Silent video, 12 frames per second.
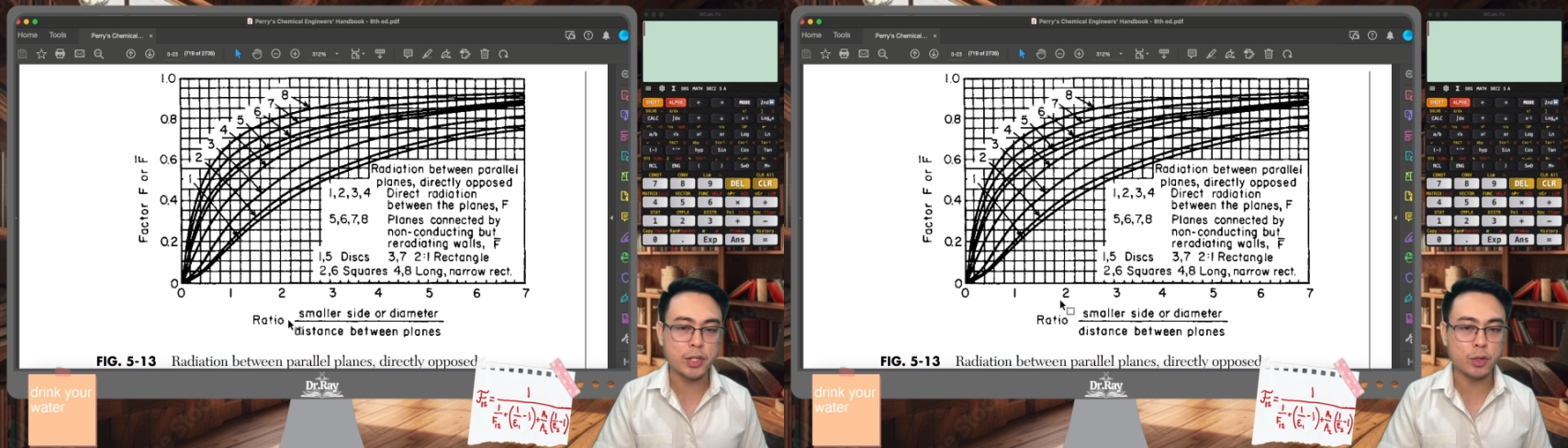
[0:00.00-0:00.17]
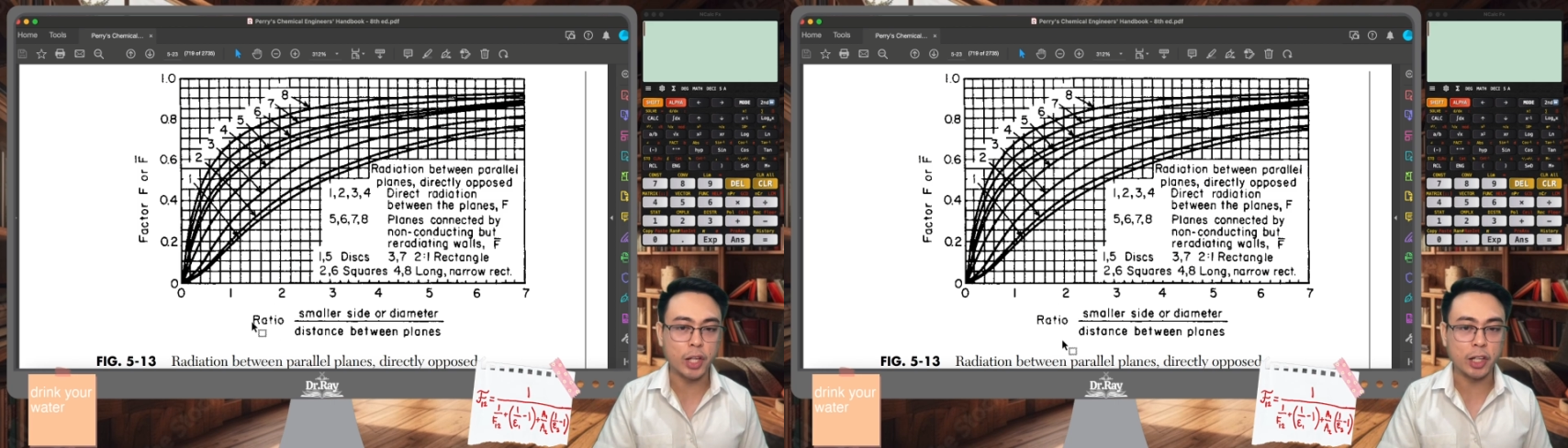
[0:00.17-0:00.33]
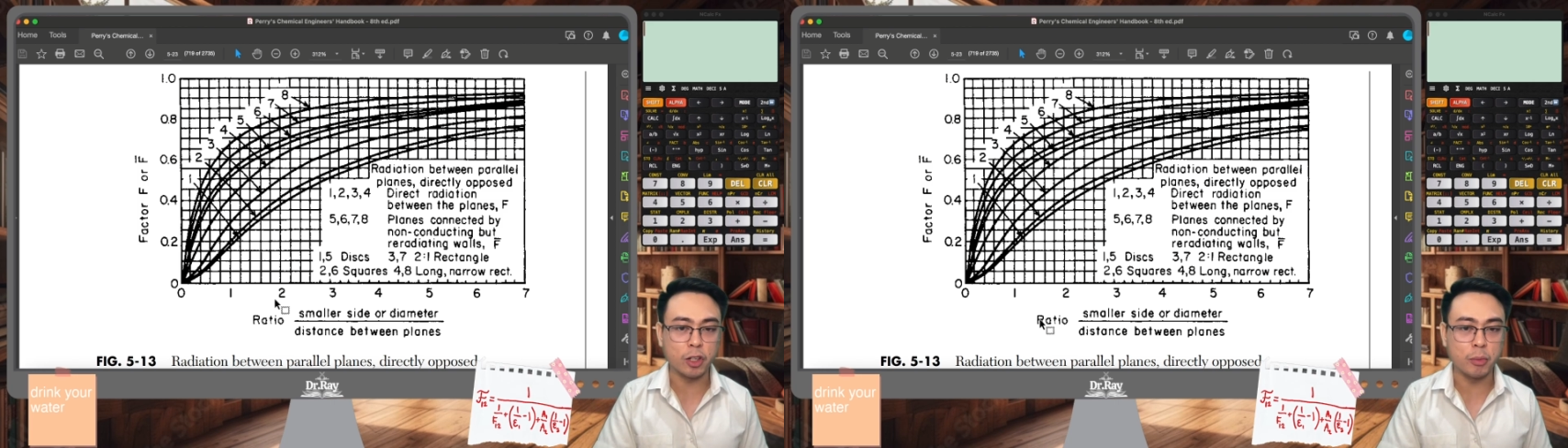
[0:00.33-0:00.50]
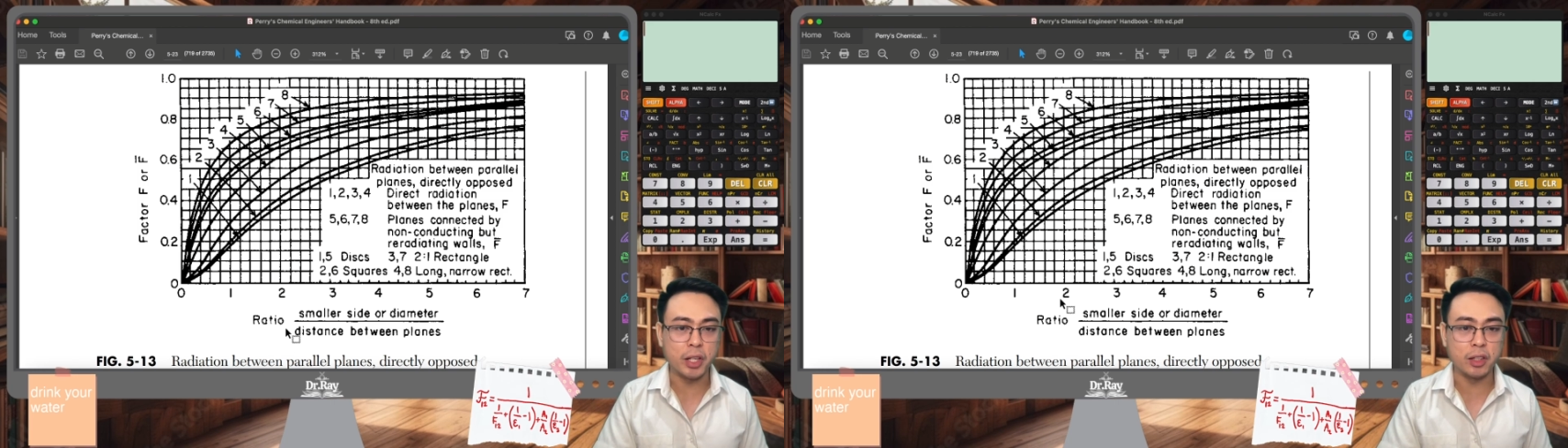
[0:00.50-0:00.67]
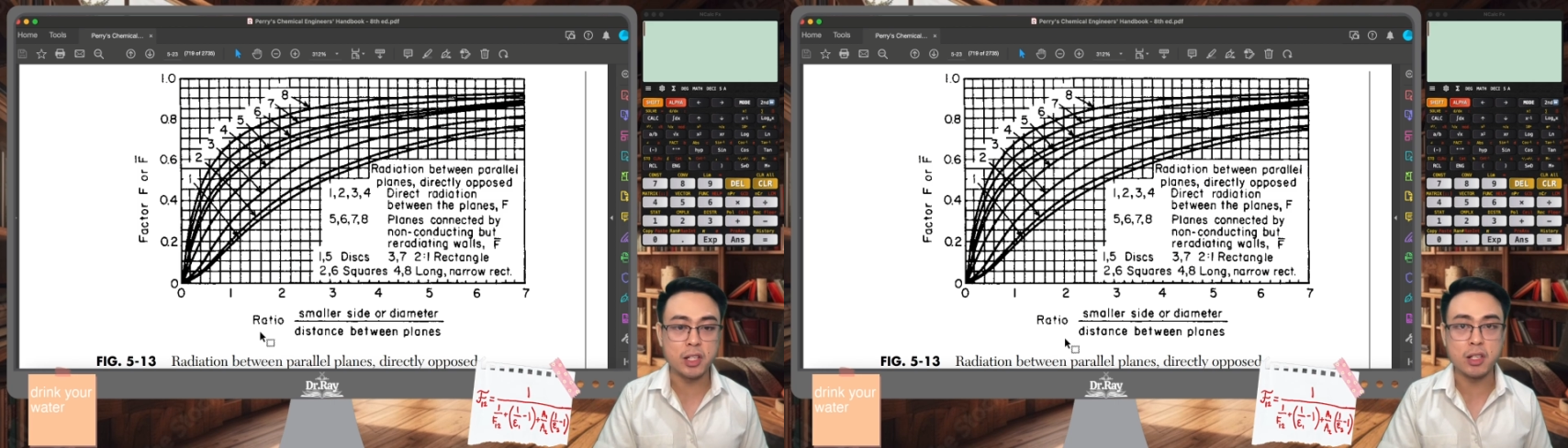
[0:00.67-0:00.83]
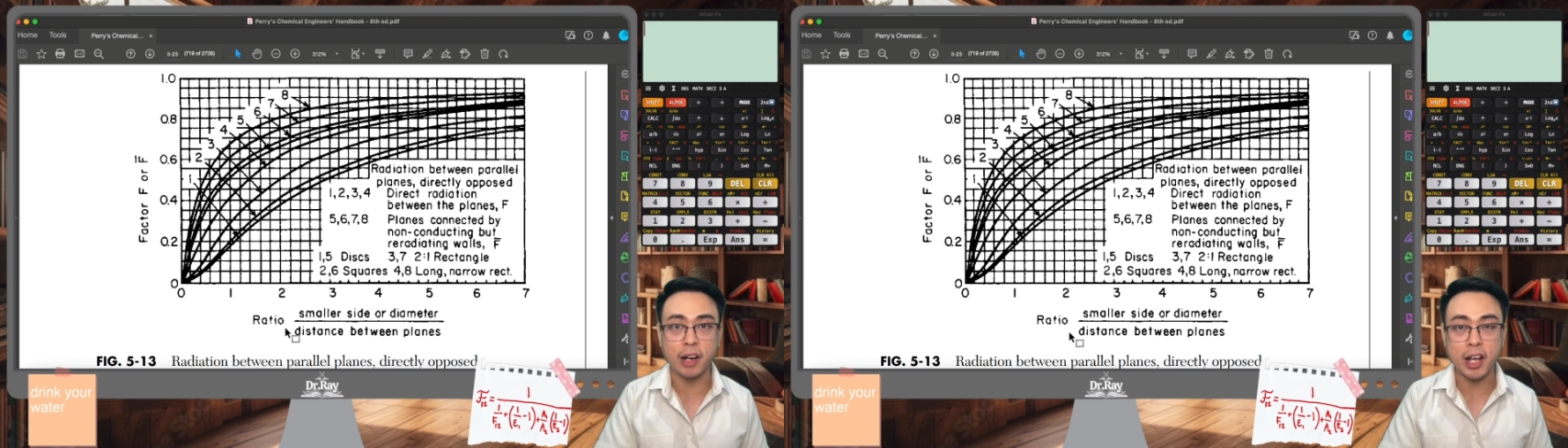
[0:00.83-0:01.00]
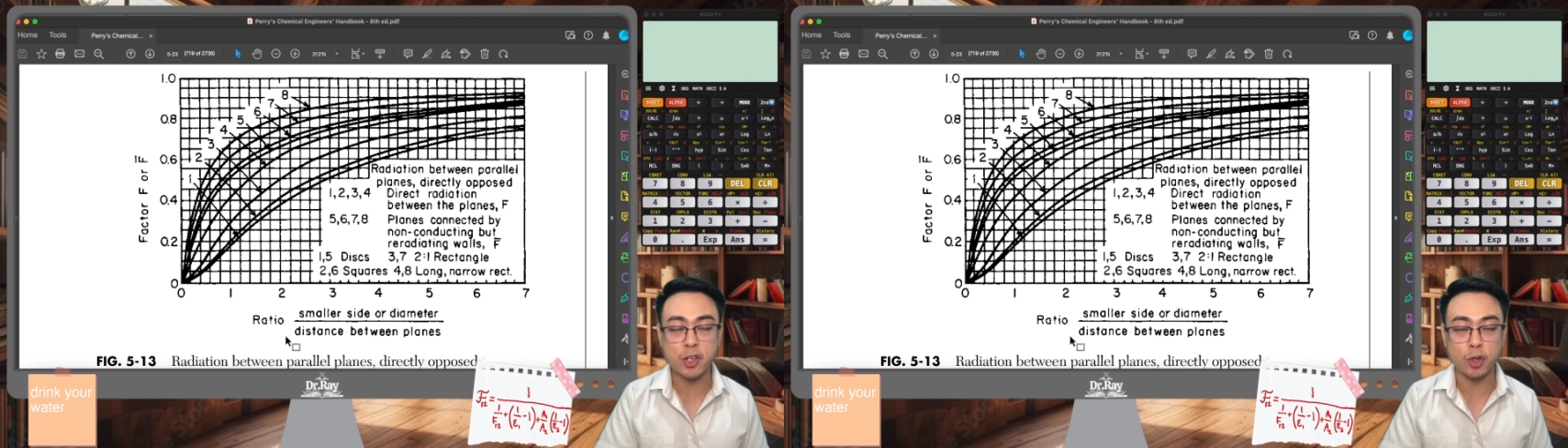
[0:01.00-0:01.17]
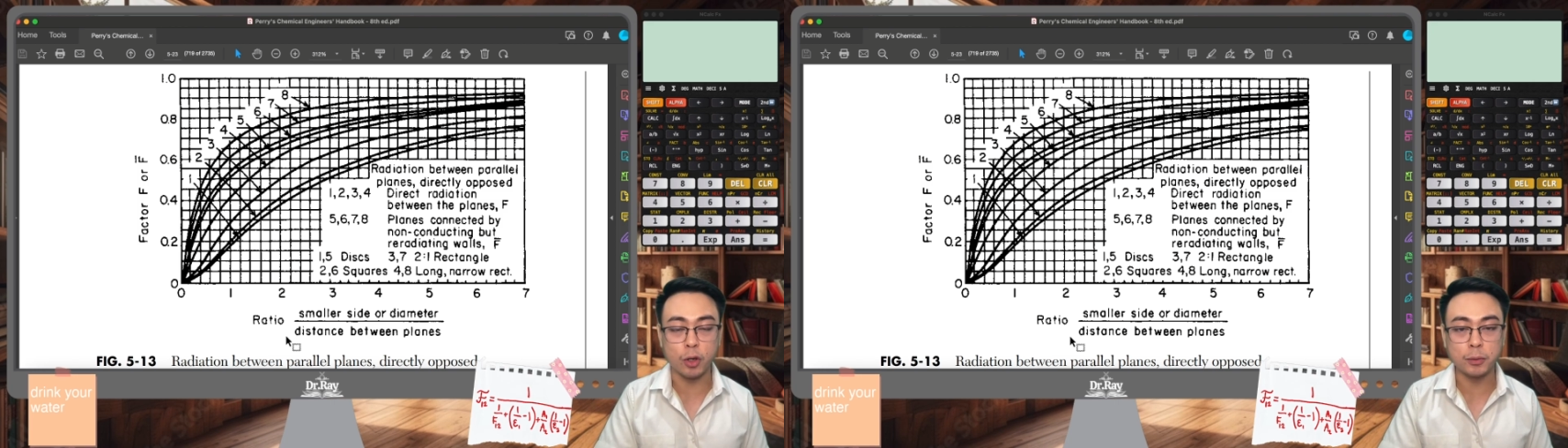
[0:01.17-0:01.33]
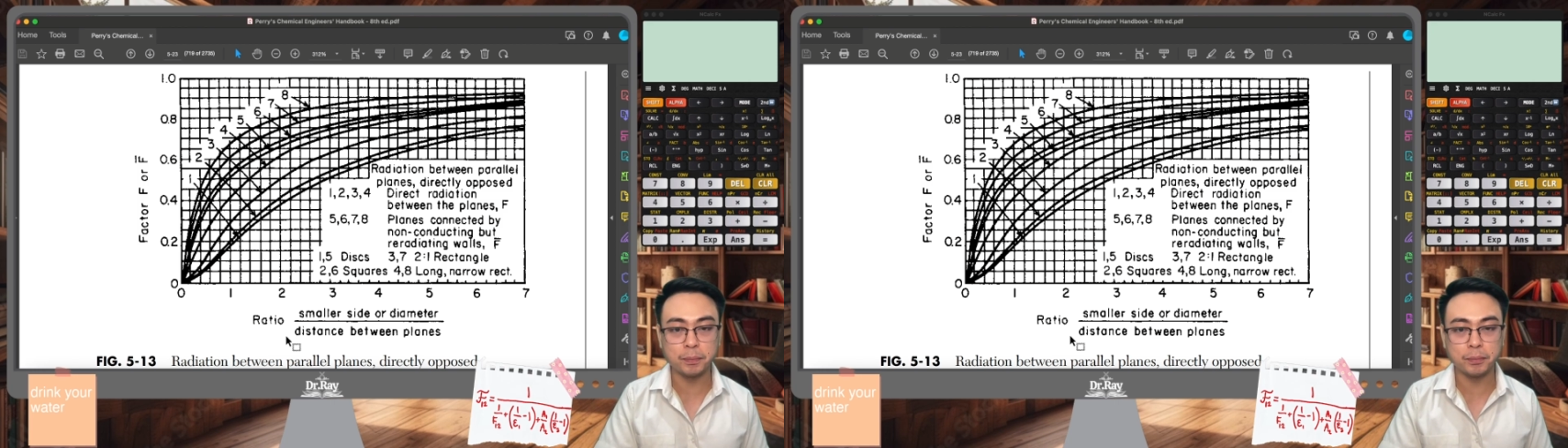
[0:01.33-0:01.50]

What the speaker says: to determine this ratio.